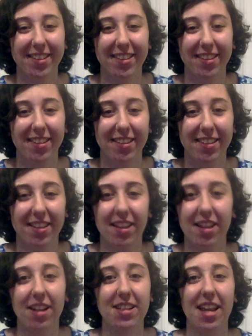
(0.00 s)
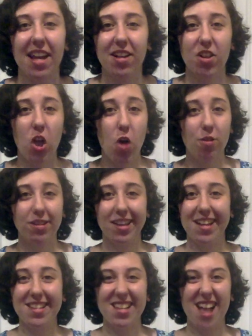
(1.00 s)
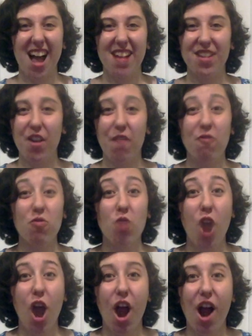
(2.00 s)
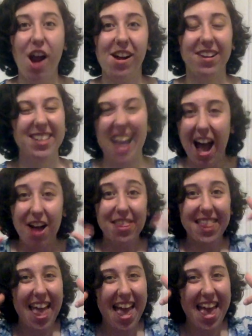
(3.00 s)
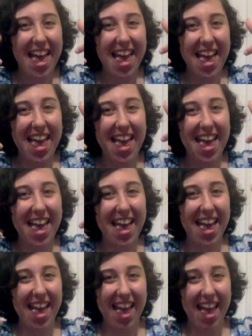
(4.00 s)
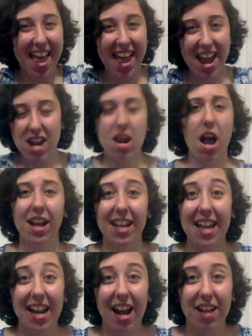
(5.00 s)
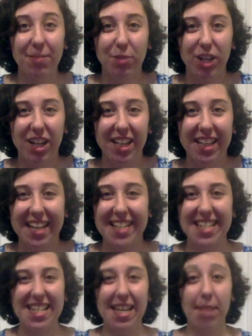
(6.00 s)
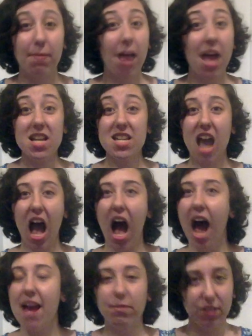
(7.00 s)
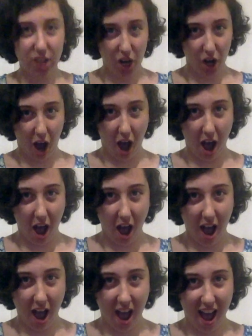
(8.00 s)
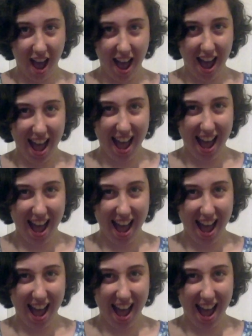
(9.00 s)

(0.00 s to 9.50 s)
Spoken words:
Sunday clothes, there's lots of world out there. Get up the brilliant teen and dime cigars.